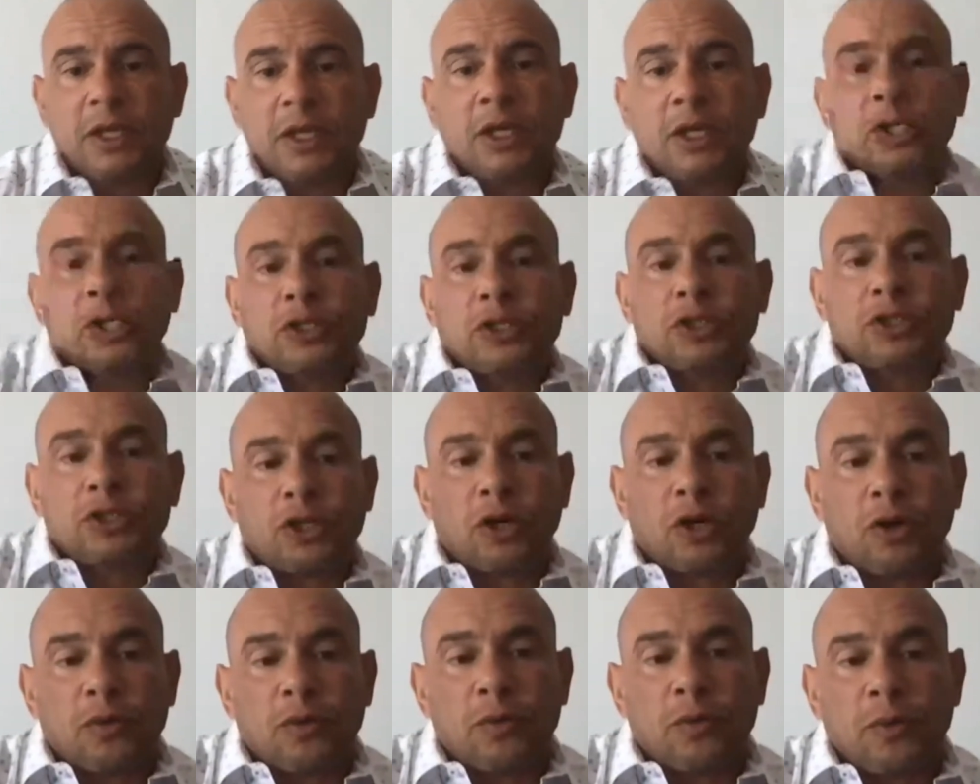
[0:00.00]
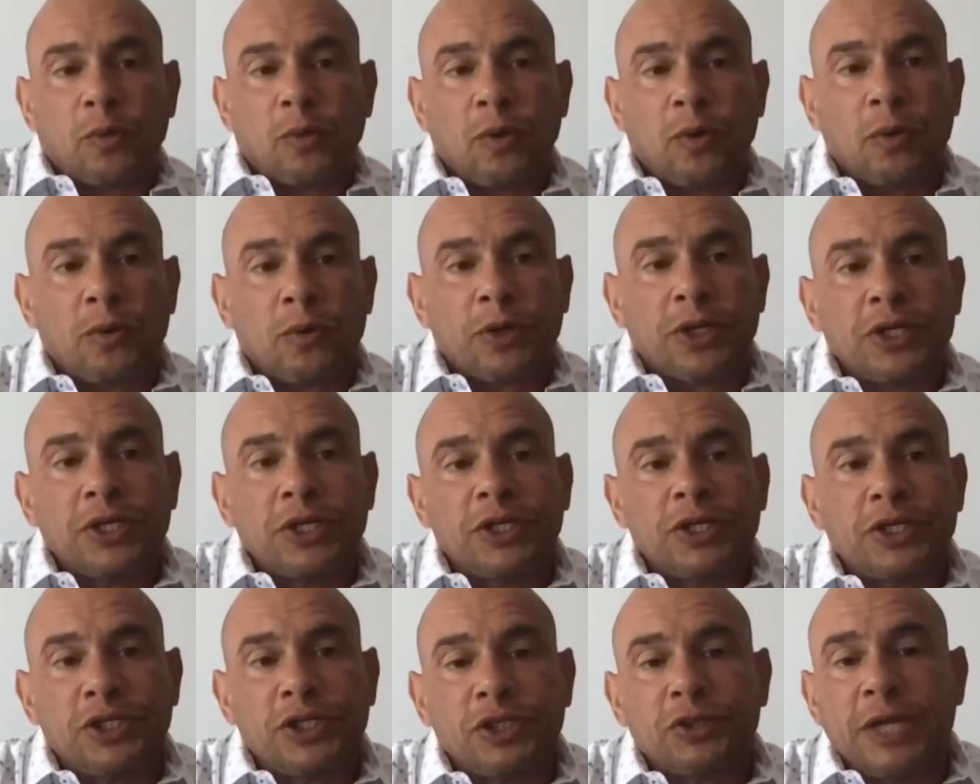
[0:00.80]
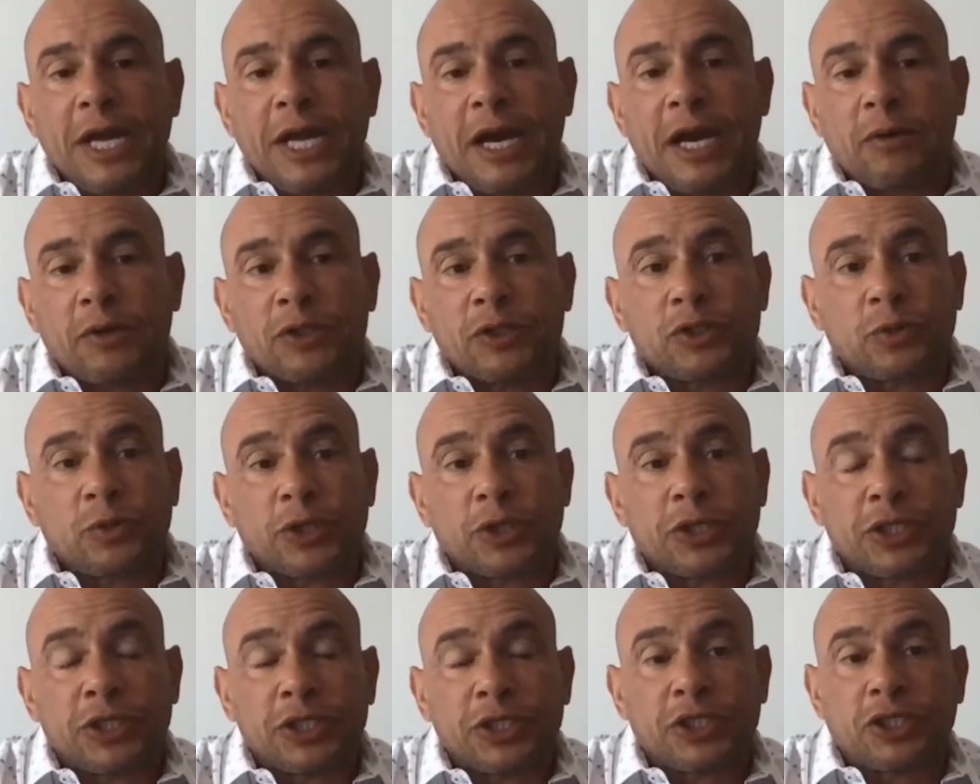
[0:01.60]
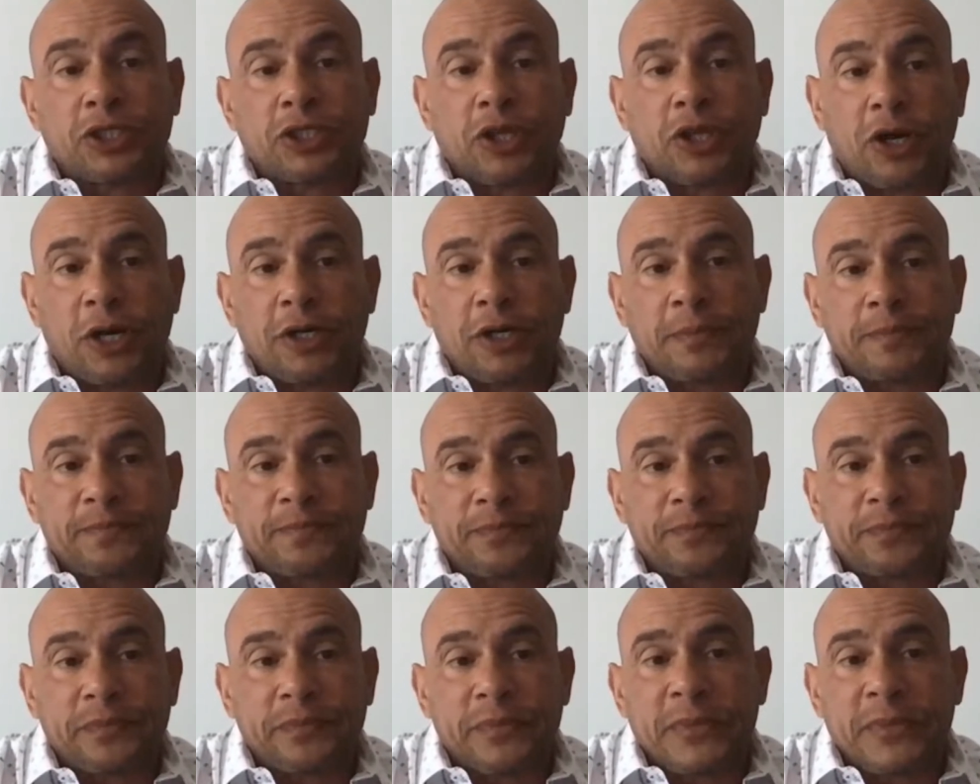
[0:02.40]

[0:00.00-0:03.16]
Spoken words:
So what we're gonna do now is we're gonna start,